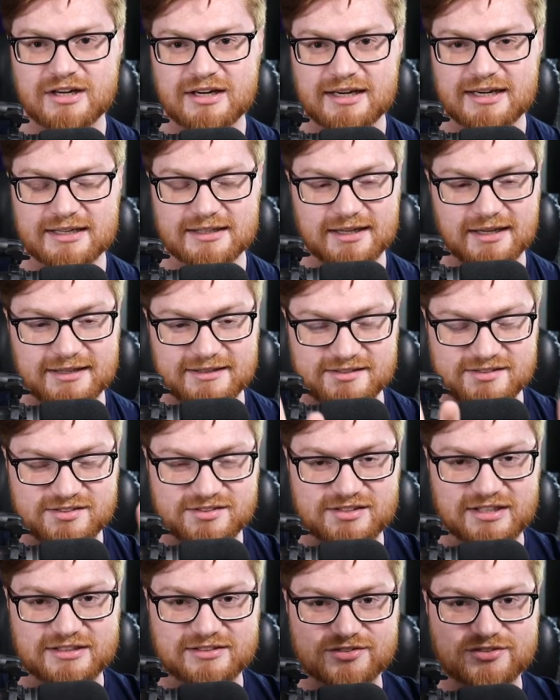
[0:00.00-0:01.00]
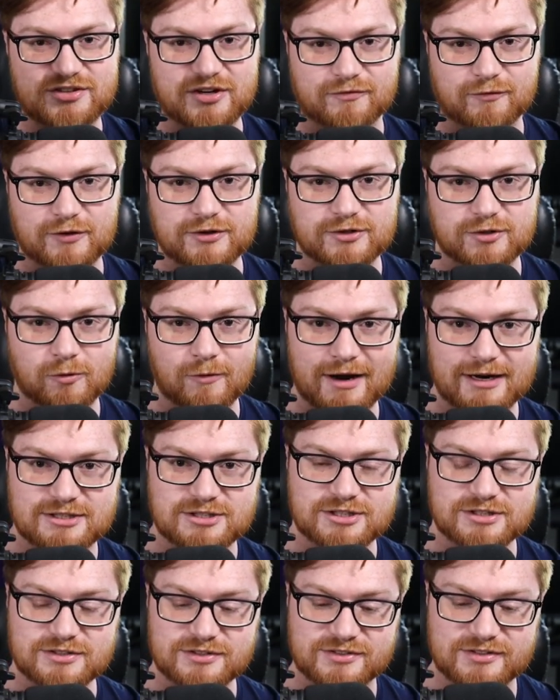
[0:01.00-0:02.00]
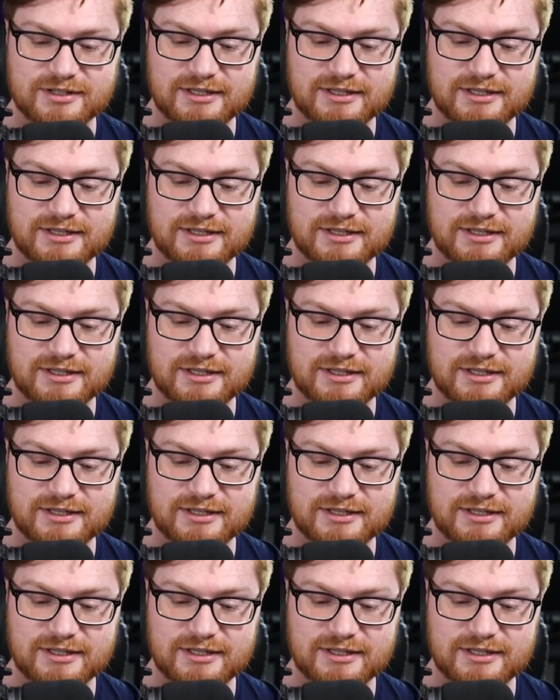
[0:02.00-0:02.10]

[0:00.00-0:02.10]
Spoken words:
in like six different directions.